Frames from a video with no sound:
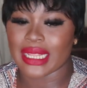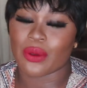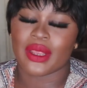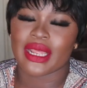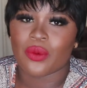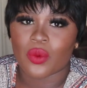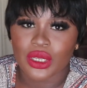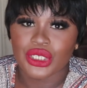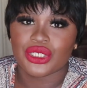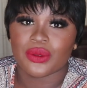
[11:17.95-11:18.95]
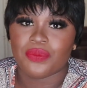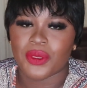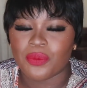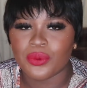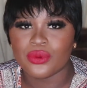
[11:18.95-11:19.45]
Like, when I watch
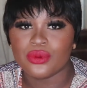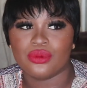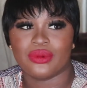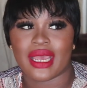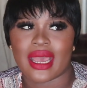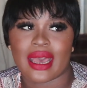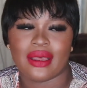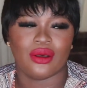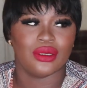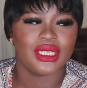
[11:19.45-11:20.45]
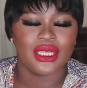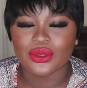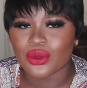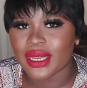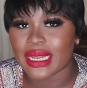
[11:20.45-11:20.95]
people that are on
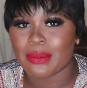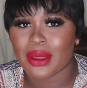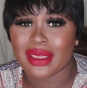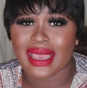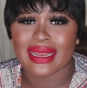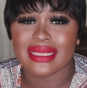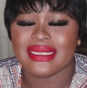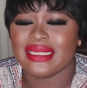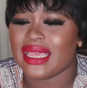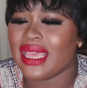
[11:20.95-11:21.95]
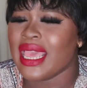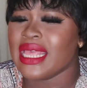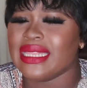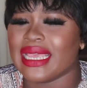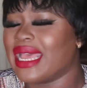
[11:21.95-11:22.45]
keto in America, and I see they
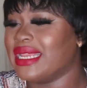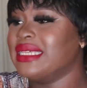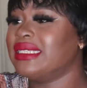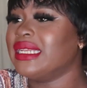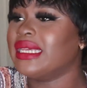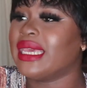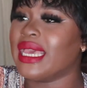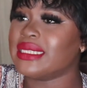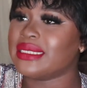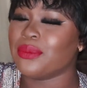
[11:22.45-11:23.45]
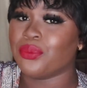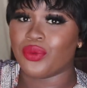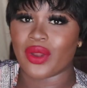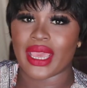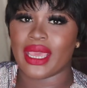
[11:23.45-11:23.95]
can easily get
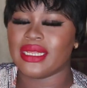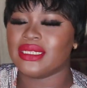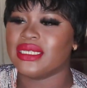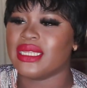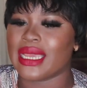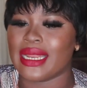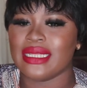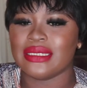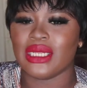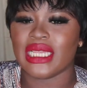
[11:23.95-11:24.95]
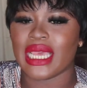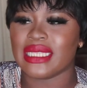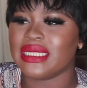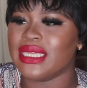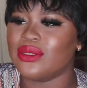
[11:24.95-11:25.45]
bread, they can easily
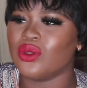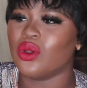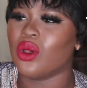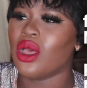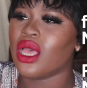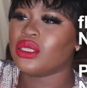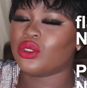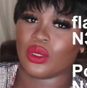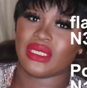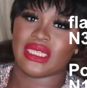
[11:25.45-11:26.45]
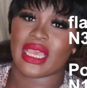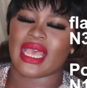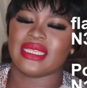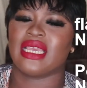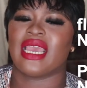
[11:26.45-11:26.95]
get keto
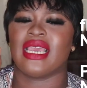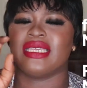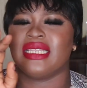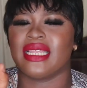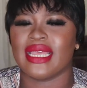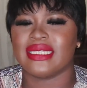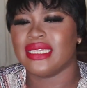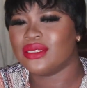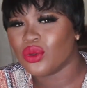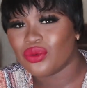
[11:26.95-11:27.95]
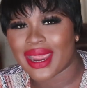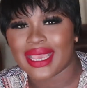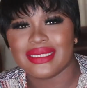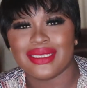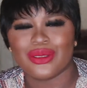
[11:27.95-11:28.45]
tortillas, they can easily get keto
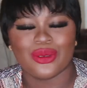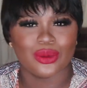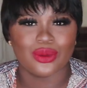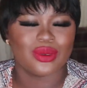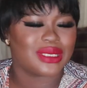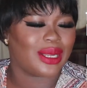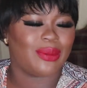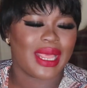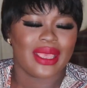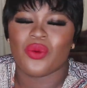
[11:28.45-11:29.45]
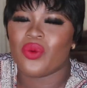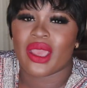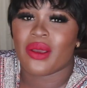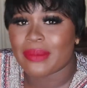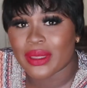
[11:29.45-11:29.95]
rice, keto noodles, and I'm like,
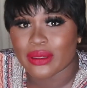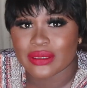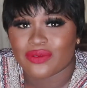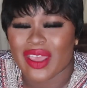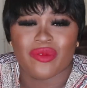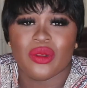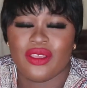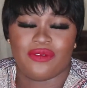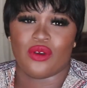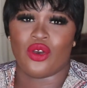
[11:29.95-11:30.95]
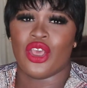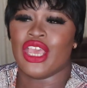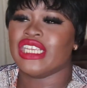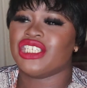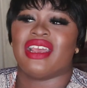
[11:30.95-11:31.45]
where am I going to find? I've been looking for
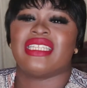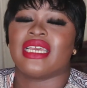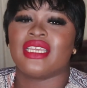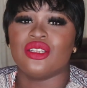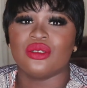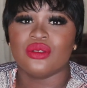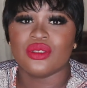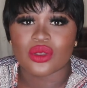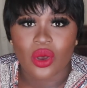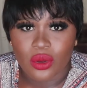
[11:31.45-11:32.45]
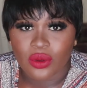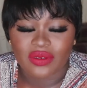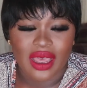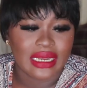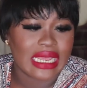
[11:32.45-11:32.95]
shirataki noodles all
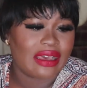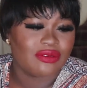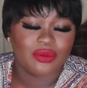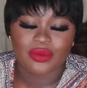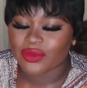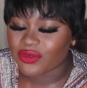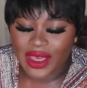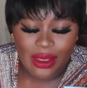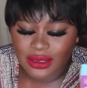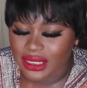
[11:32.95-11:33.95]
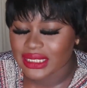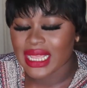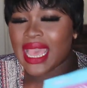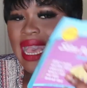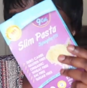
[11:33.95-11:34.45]
over and I haven't found it.